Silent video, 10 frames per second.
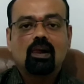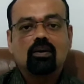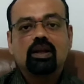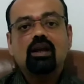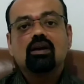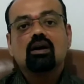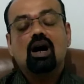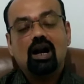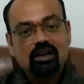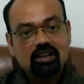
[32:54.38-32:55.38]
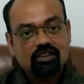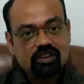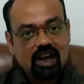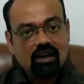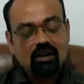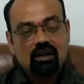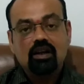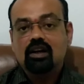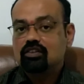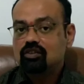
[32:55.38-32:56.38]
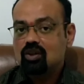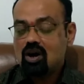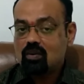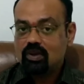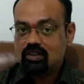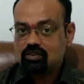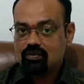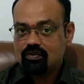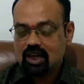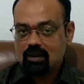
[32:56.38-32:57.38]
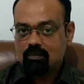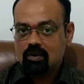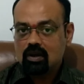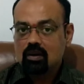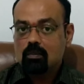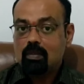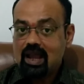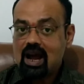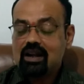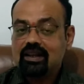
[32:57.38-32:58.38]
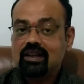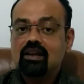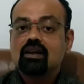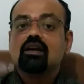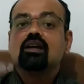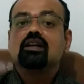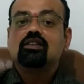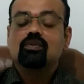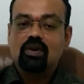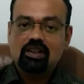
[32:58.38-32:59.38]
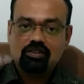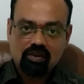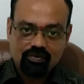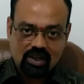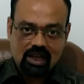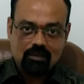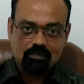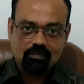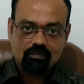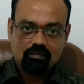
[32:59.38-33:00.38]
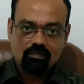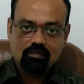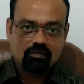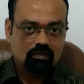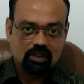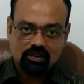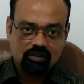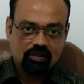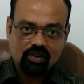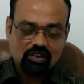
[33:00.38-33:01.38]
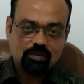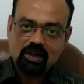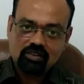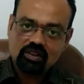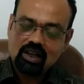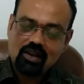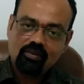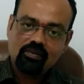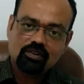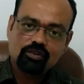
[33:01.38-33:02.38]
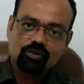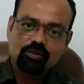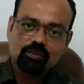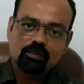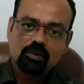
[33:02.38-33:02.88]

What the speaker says: Okay, understand, it's not waste of time. By hearting is waste of time. This is the first medicine I am going to use.